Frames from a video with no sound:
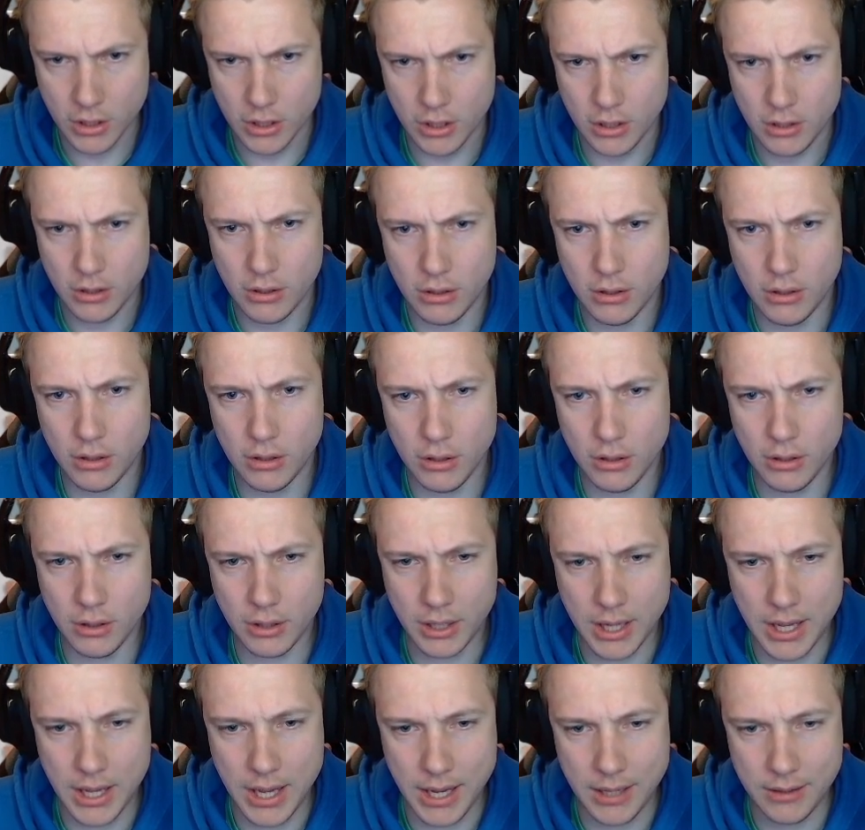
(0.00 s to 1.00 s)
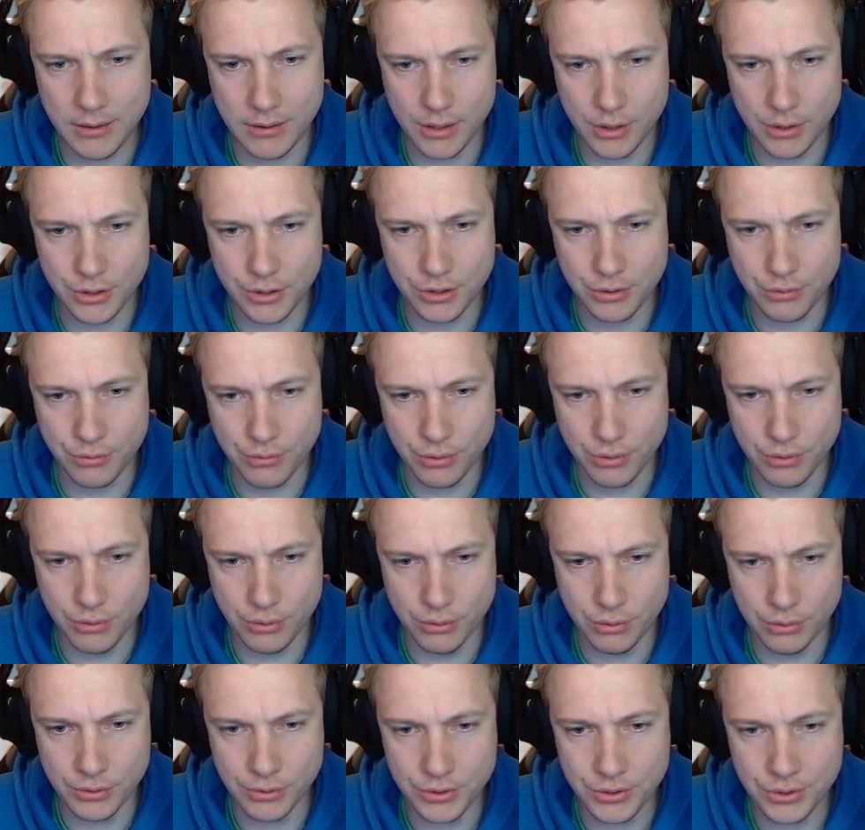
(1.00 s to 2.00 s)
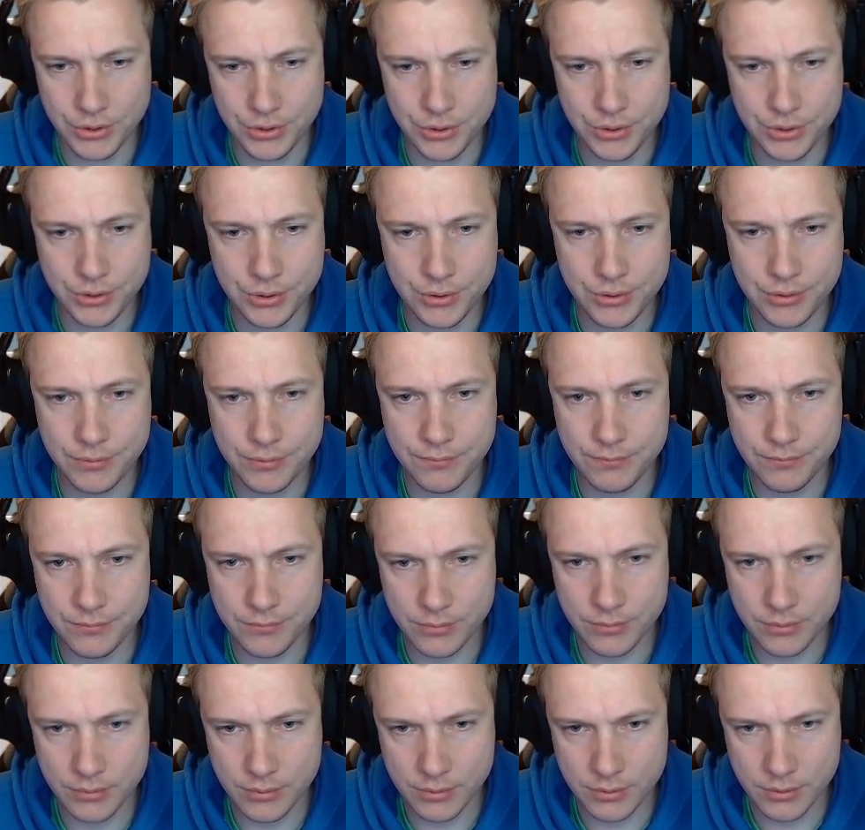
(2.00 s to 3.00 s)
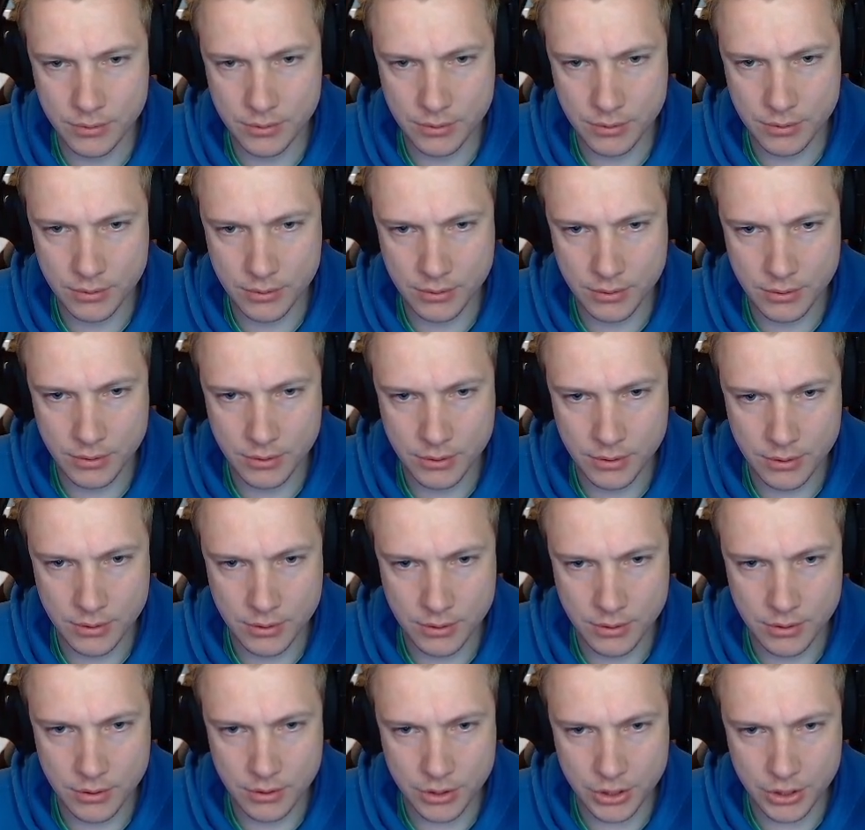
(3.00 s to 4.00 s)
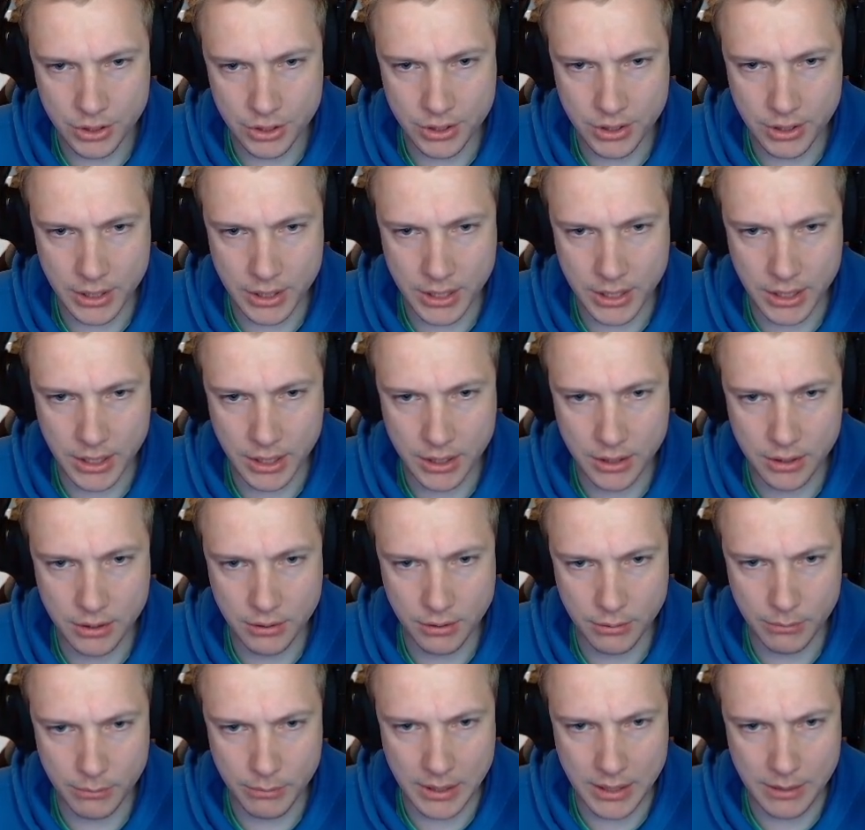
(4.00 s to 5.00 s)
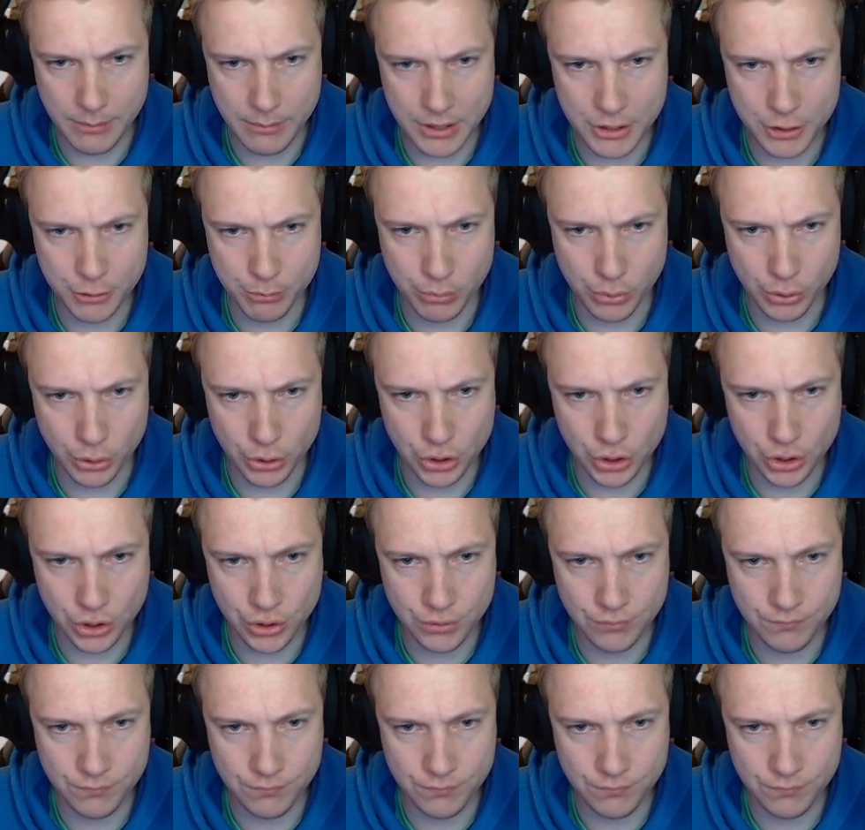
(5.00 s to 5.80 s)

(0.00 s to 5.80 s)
Look at those roots. Just like your mama's bush.